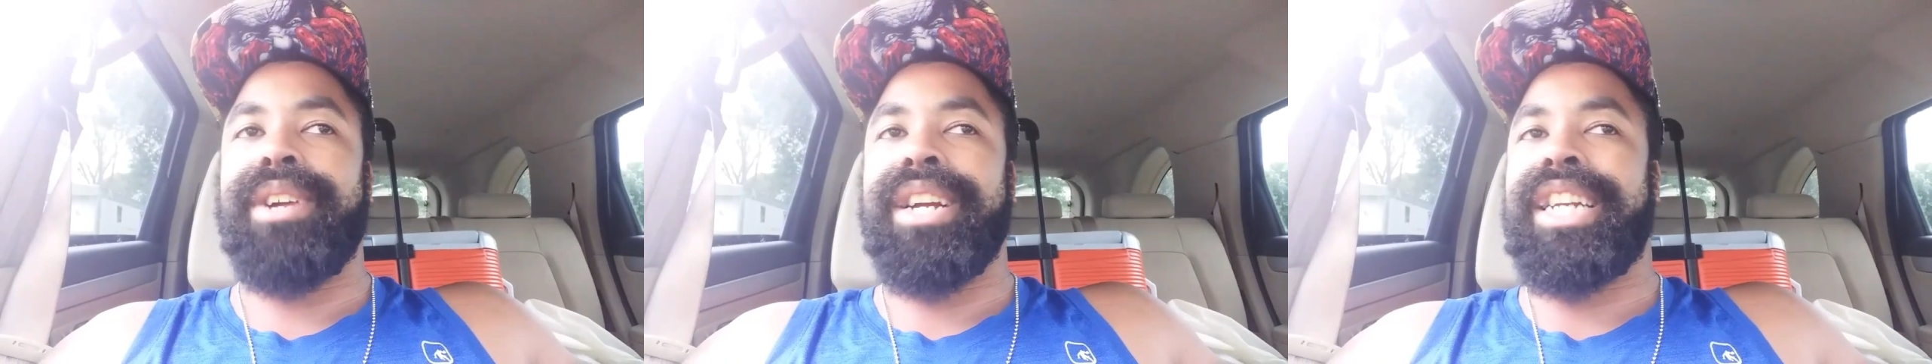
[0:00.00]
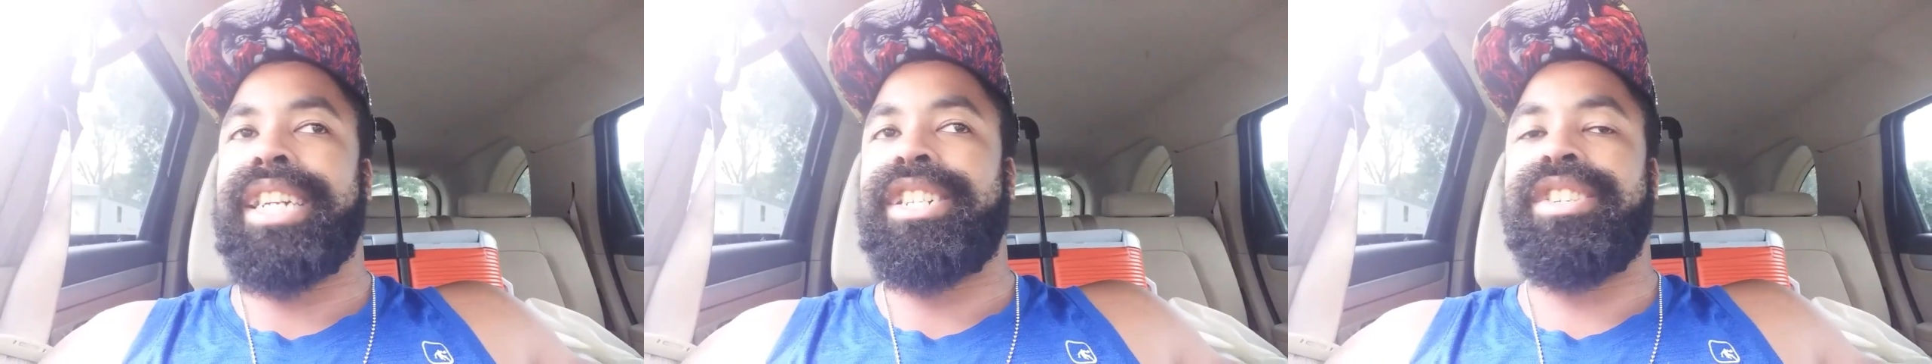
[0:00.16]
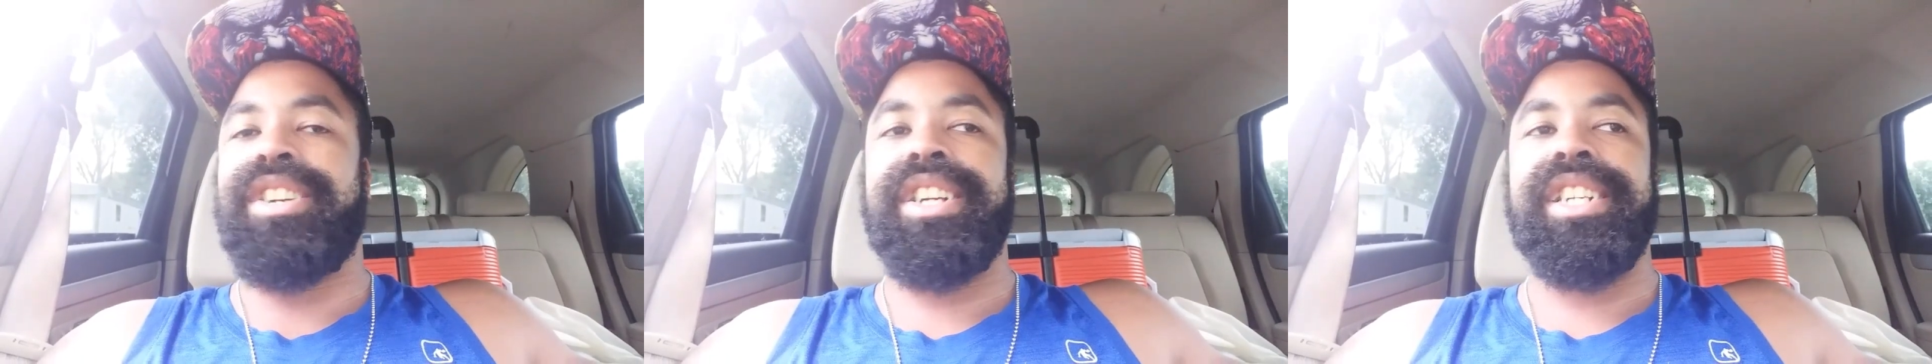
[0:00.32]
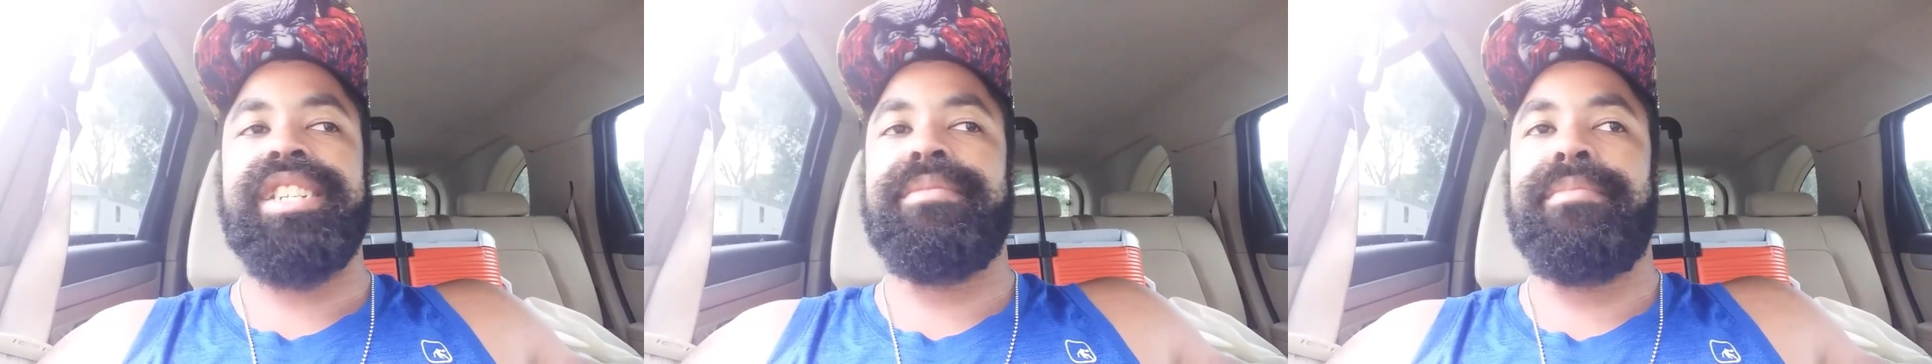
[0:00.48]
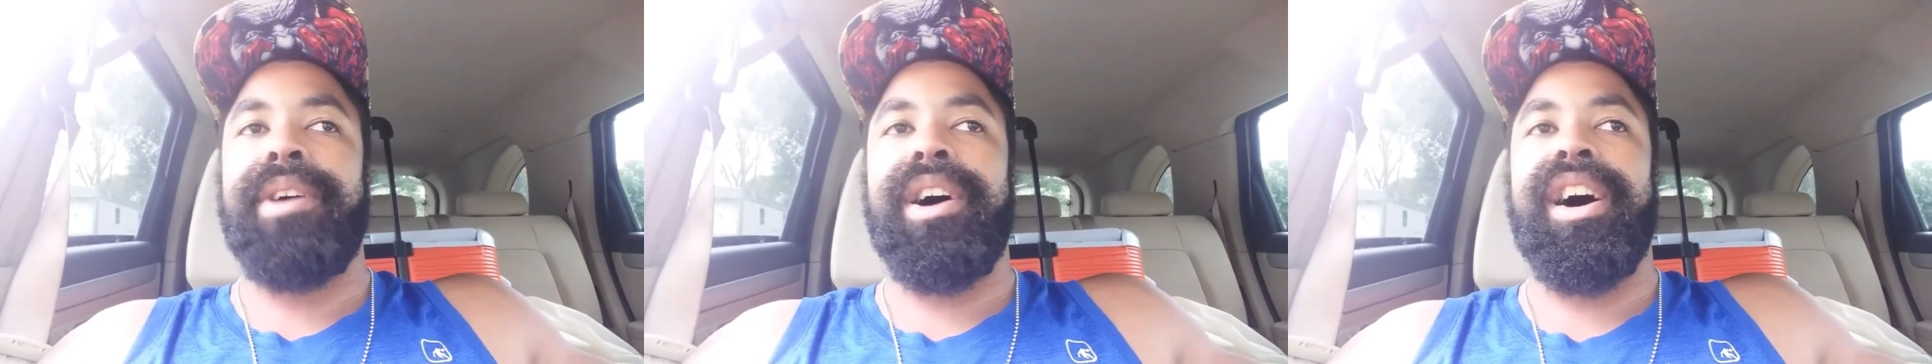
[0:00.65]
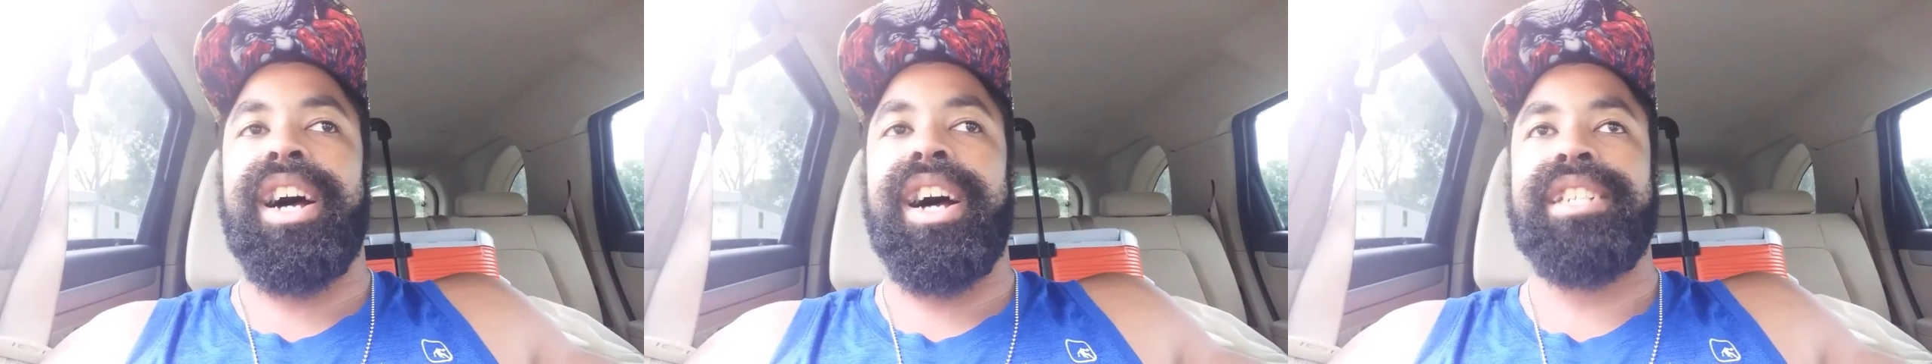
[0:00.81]
We're going to show you
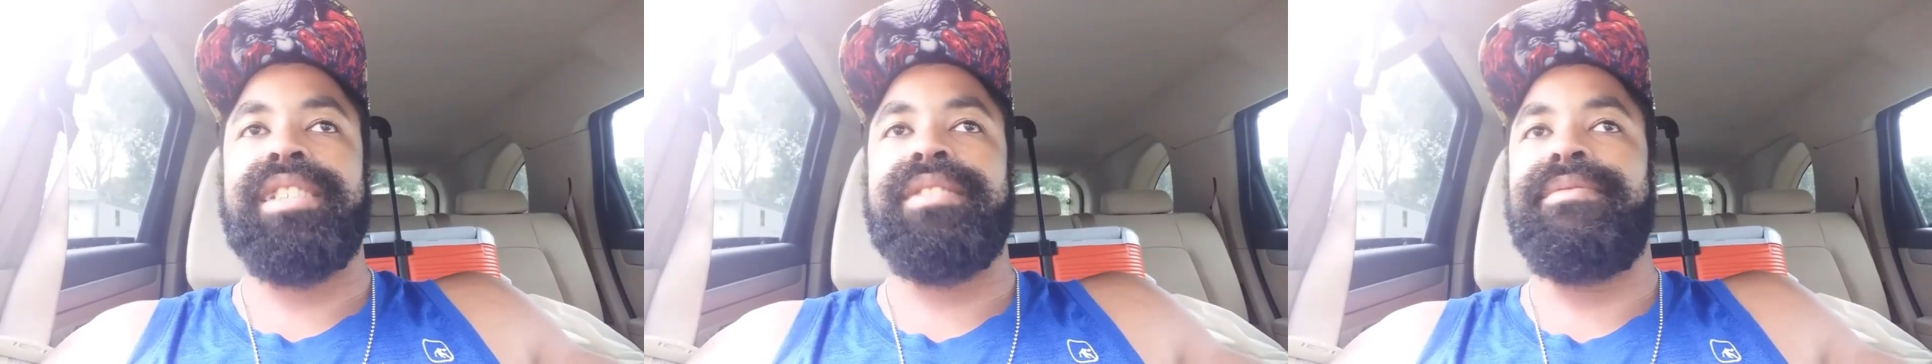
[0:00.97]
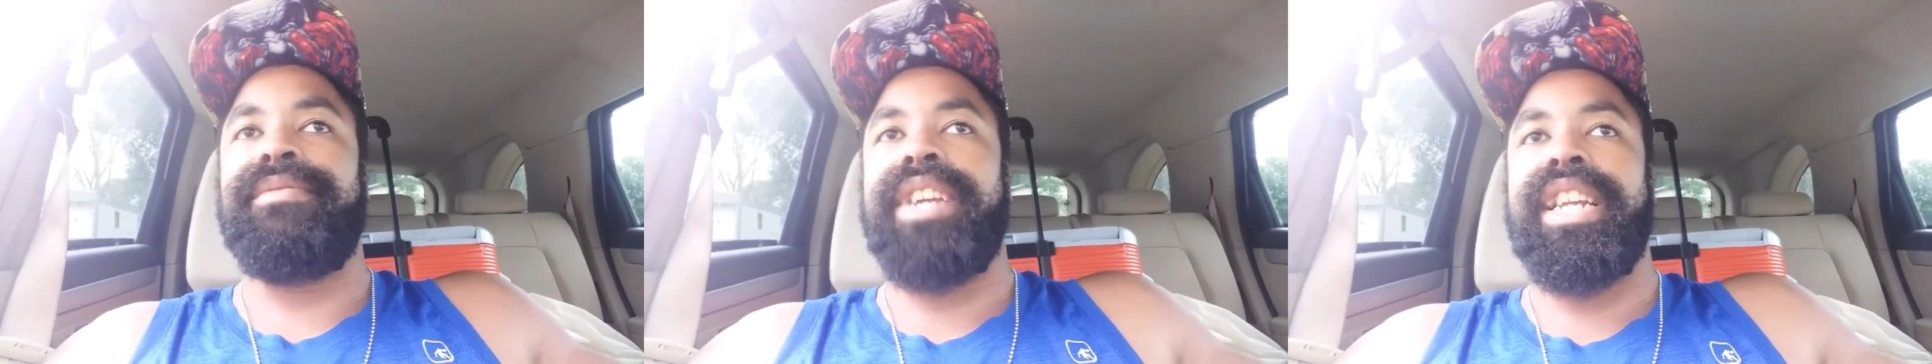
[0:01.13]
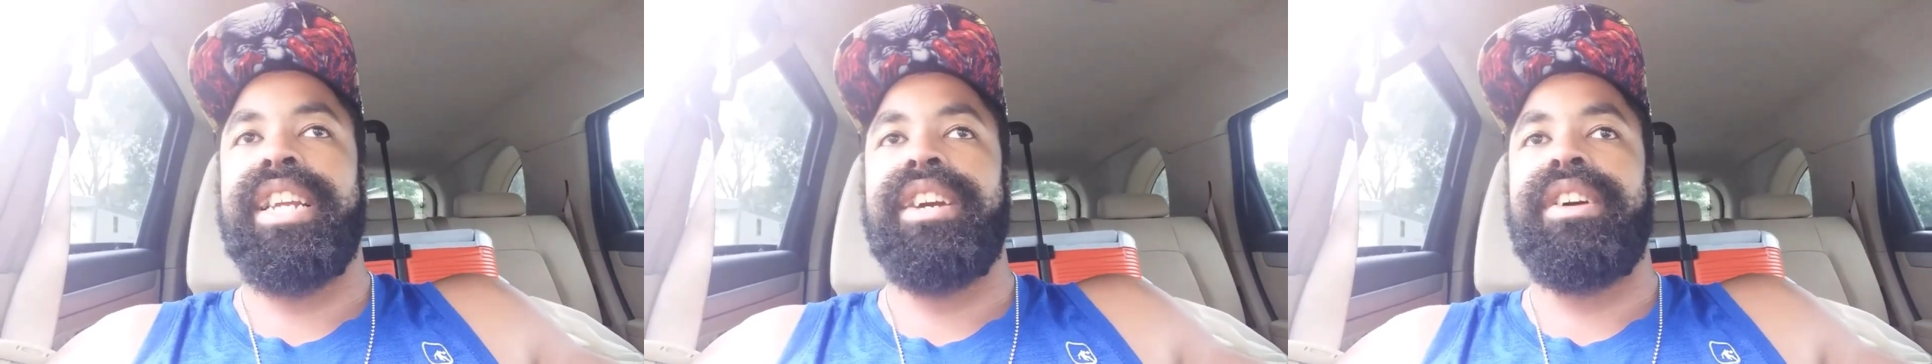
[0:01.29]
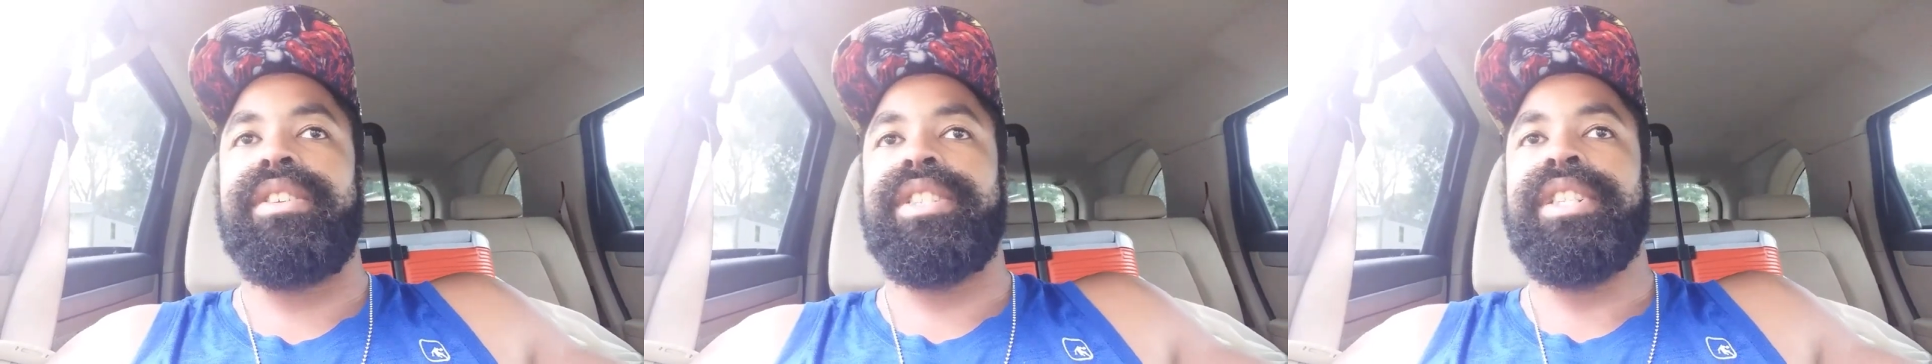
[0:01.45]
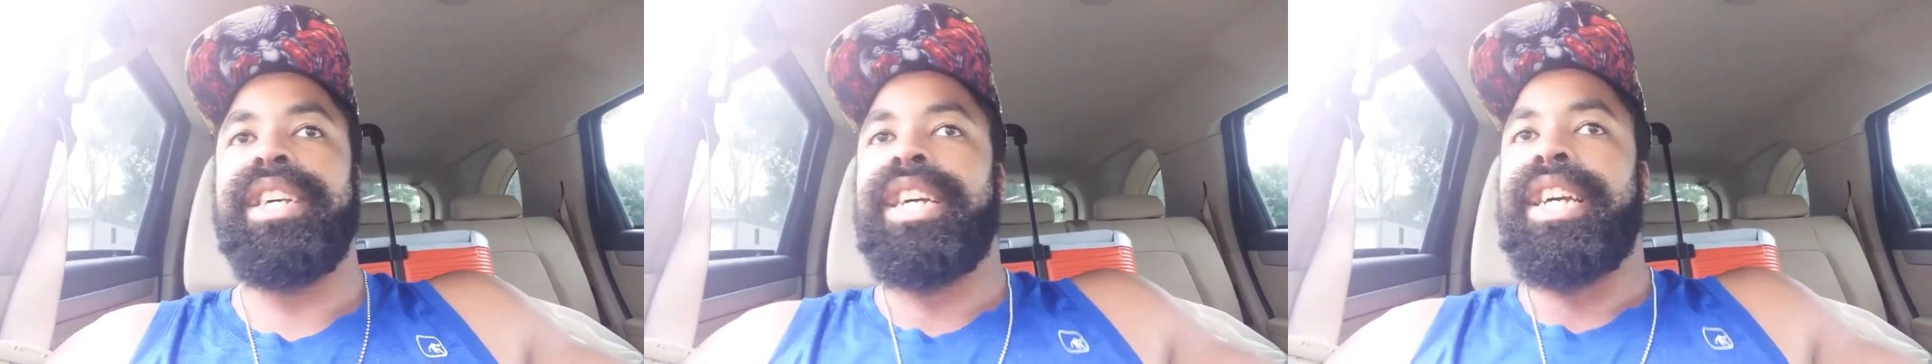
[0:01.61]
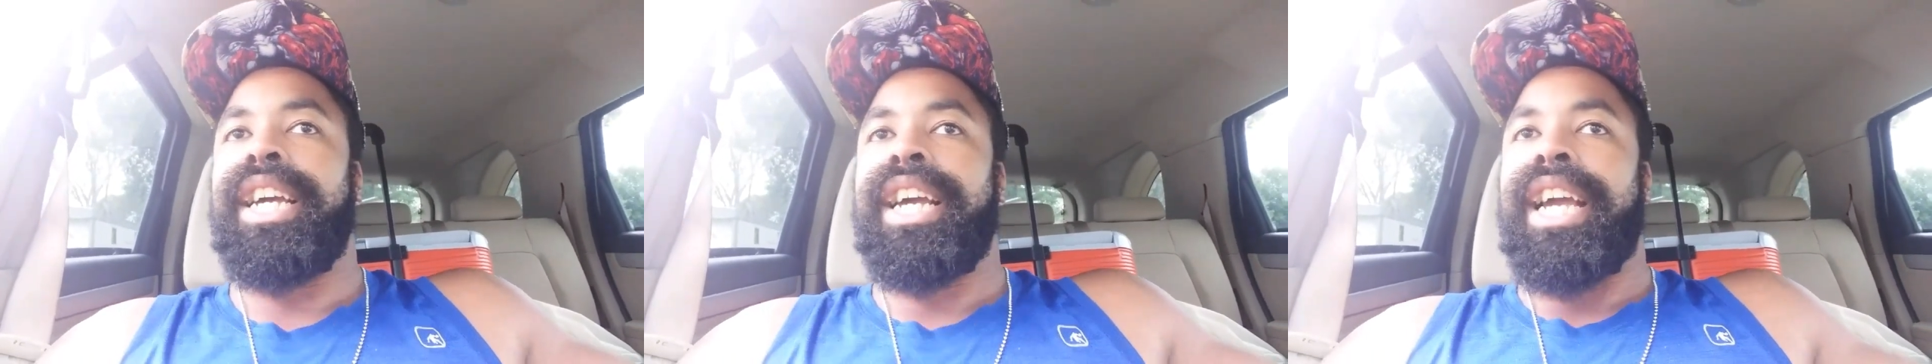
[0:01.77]
some awesome videos.